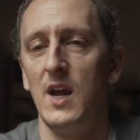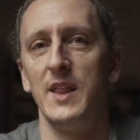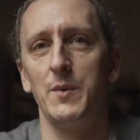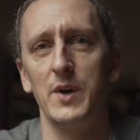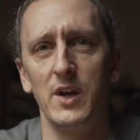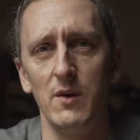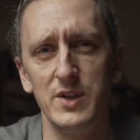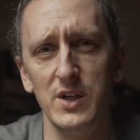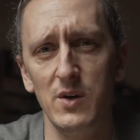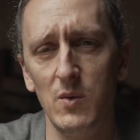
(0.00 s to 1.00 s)
Then we're gonna go
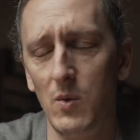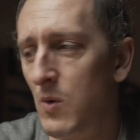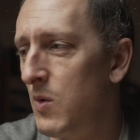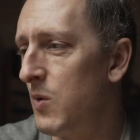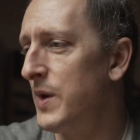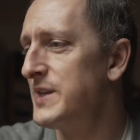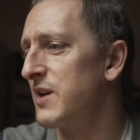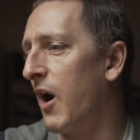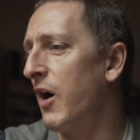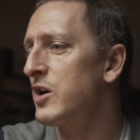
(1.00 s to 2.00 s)
to what is
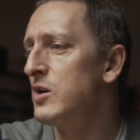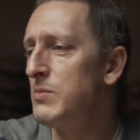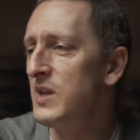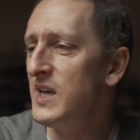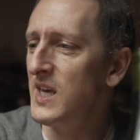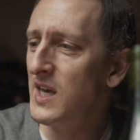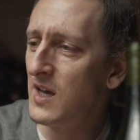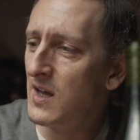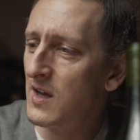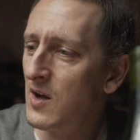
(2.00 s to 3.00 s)
arguably
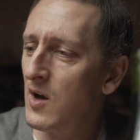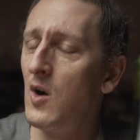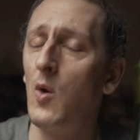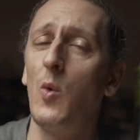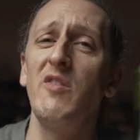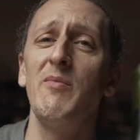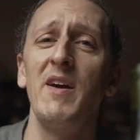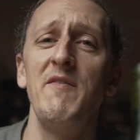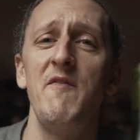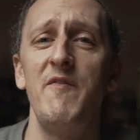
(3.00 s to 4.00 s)
one of
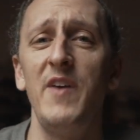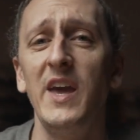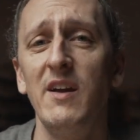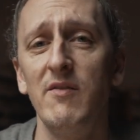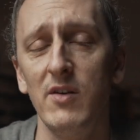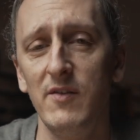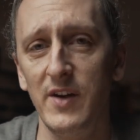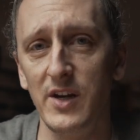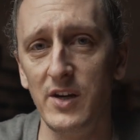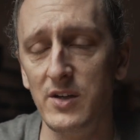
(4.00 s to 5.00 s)
my favorite
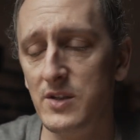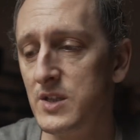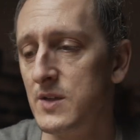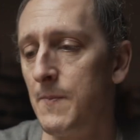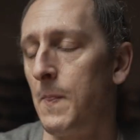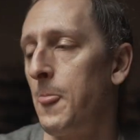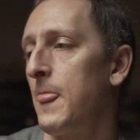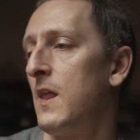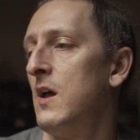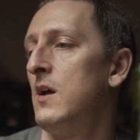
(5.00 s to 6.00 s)
vineyards,
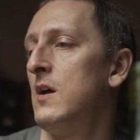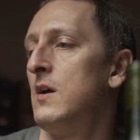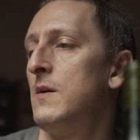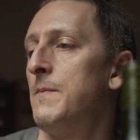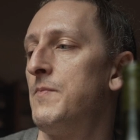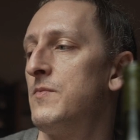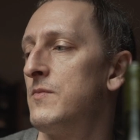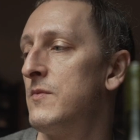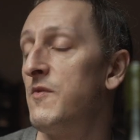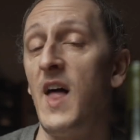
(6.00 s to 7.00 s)

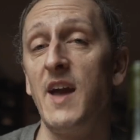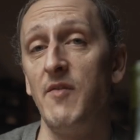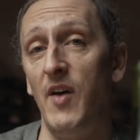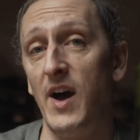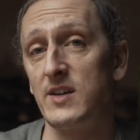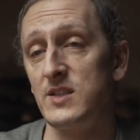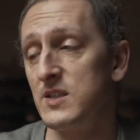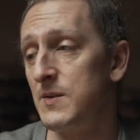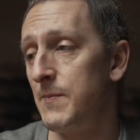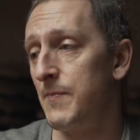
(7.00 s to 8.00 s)
Flying
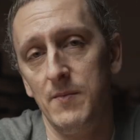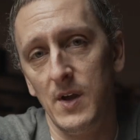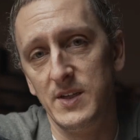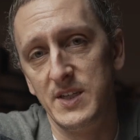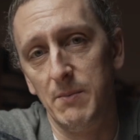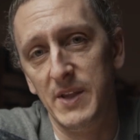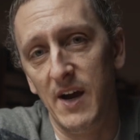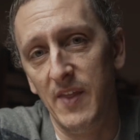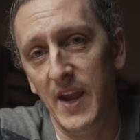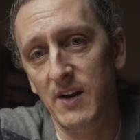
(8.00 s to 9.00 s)
Fox. I stumbled
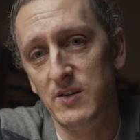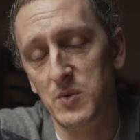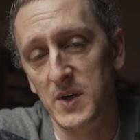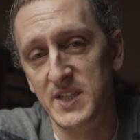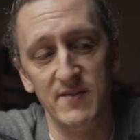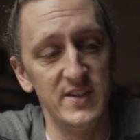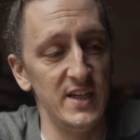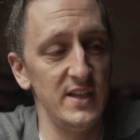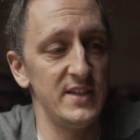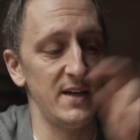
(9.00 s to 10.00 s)
down there,
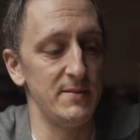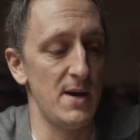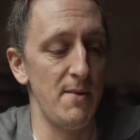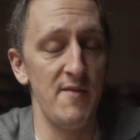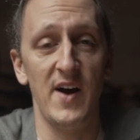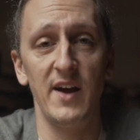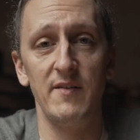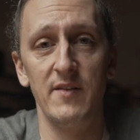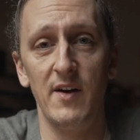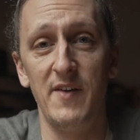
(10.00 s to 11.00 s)
2017, same time I
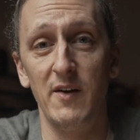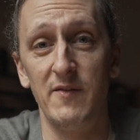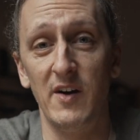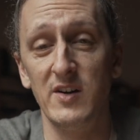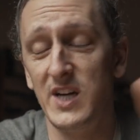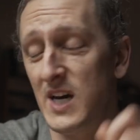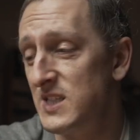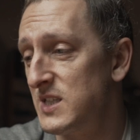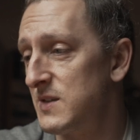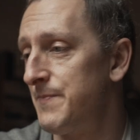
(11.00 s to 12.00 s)
found
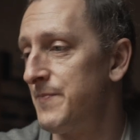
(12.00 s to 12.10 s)
Veritas,